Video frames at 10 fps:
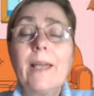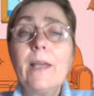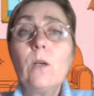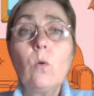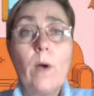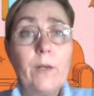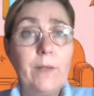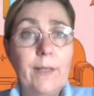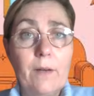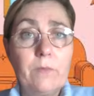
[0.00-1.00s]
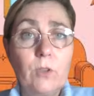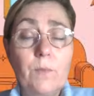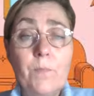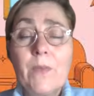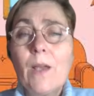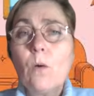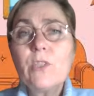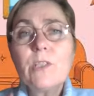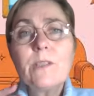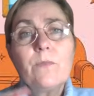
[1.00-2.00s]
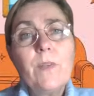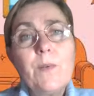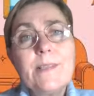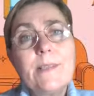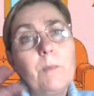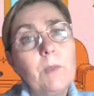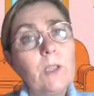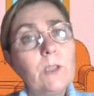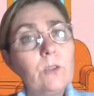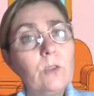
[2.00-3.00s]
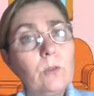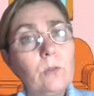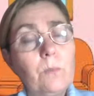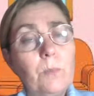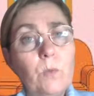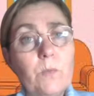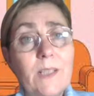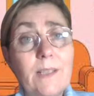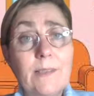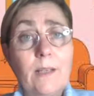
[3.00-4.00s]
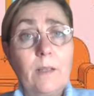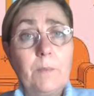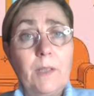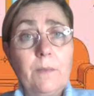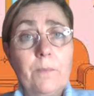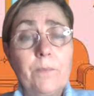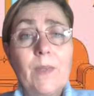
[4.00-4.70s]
inquiry level, which is very similar to Bloom's taxonomy,